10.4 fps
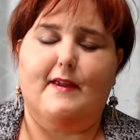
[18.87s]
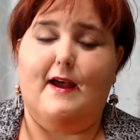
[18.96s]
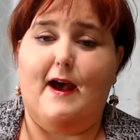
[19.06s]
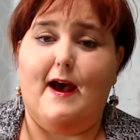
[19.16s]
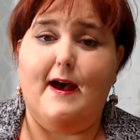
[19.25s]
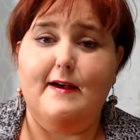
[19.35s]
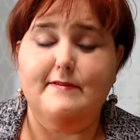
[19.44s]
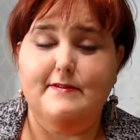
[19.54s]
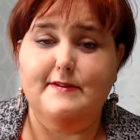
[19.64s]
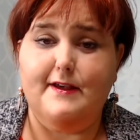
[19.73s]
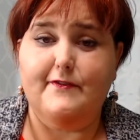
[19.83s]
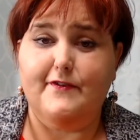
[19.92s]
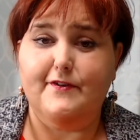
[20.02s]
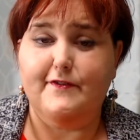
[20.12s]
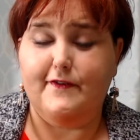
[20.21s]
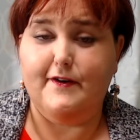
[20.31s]
I
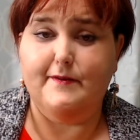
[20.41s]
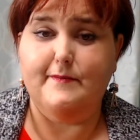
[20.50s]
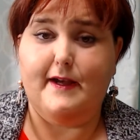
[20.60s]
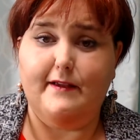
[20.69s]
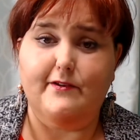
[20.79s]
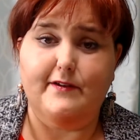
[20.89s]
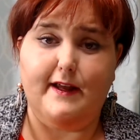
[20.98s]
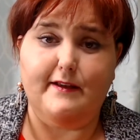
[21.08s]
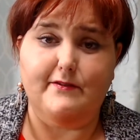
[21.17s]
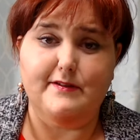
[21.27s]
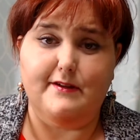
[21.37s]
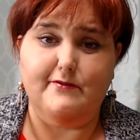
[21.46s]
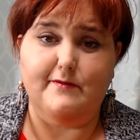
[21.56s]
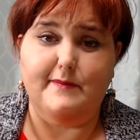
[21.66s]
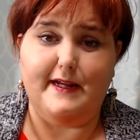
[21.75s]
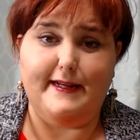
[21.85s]
suffer from Ehlers Danlos
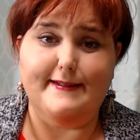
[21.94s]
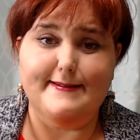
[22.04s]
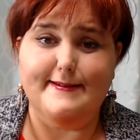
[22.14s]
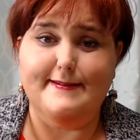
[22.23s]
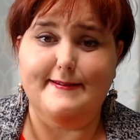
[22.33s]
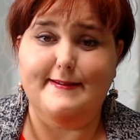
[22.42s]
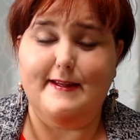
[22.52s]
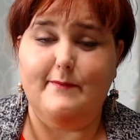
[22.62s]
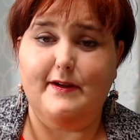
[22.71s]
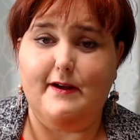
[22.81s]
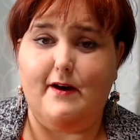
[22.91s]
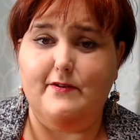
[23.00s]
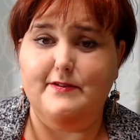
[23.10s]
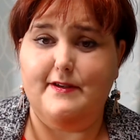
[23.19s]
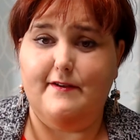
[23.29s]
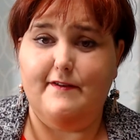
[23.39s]
syndrome. It is the systemic
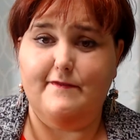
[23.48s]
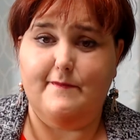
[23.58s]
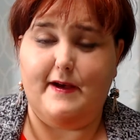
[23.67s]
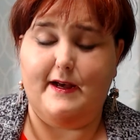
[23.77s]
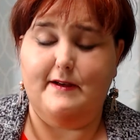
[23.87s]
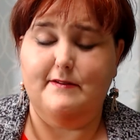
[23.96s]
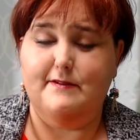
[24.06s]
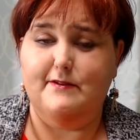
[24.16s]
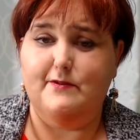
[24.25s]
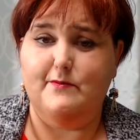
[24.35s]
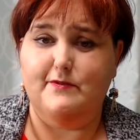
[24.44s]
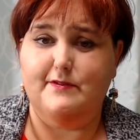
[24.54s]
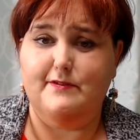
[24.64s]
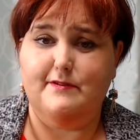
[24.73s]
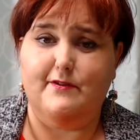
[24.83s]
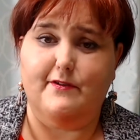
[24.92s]
cause of my
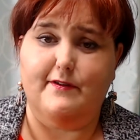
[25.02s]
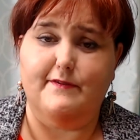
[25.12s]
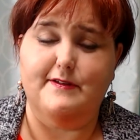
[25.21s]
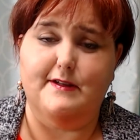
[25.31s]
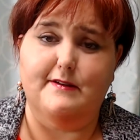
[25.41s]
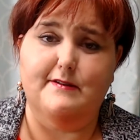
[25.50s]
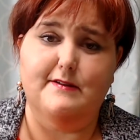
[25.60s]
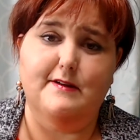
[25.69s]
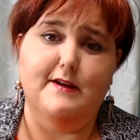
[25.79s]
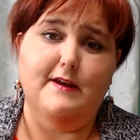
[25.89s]
numerous Tarlov cysts.